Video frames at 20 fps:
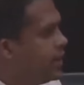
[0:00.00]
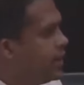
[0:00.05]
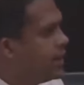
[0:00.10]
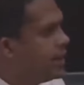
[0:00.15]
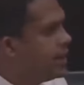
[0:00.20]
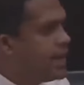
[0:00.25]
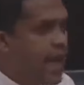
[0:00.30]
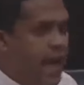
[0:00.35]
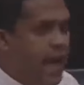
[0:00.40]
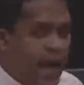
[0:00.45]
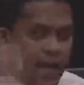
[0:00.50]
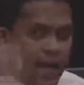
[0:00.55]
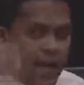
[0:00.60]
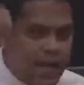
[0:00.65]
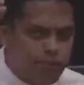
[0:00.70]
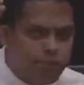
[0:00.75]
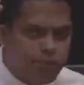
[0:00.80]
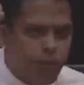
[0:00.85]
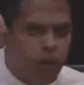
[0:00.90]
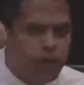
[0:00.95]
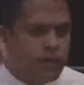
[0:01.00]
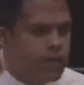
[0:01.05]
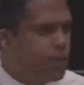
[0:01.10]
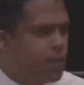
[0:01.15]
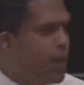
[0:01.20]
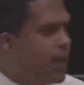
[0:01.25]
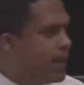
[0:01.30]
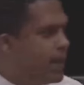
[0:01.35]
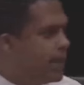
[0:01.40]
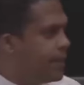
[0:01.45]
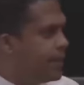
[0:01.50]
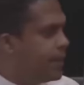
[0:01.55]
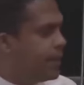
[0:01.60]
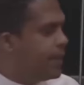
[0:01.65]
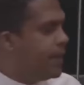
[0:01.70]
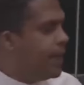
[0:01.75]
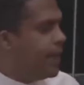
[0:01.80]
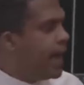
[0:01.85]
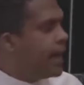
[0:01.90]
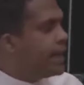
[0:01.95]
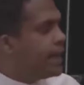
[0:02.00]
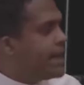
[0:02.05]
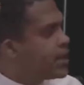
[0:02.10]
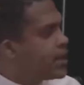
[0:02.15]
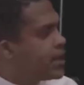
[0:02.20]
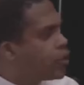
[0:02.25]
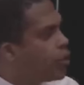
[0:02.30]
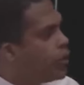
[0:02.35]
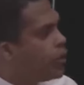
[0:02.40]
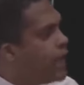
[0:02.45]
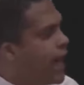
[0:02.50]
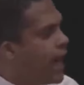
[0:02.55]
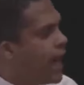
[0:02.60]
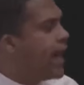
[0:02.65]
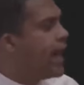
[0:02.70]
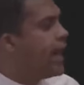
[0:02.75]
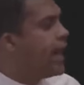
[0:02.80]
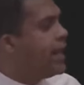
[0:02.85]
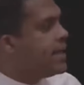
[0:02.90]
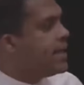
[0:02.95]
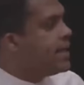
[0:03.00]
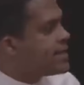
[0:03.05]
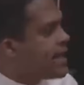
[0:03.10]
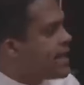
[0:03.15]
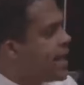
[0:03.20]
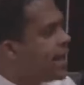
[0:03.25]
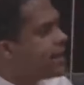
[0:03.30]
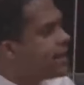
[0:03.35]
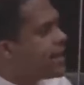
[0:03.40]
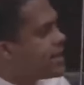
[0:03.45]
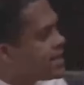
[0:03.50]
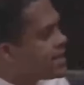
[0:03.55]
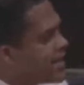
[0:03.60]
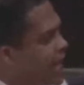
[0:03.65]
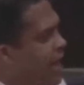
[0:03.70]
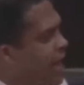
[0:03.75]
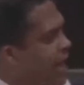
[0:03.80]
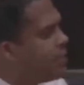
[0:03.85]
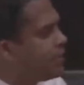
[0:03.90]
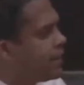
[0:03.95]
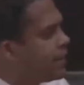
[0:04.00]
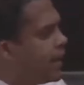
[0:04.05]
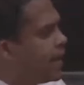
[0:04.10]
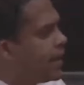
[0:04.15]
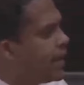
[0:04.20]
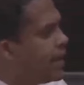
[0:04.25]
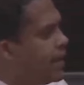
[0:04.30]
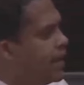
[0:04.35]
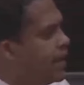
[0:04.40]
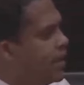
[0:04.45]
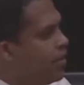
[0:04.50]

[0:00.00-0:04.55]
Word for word: They are responsible, and they are today saying the same thing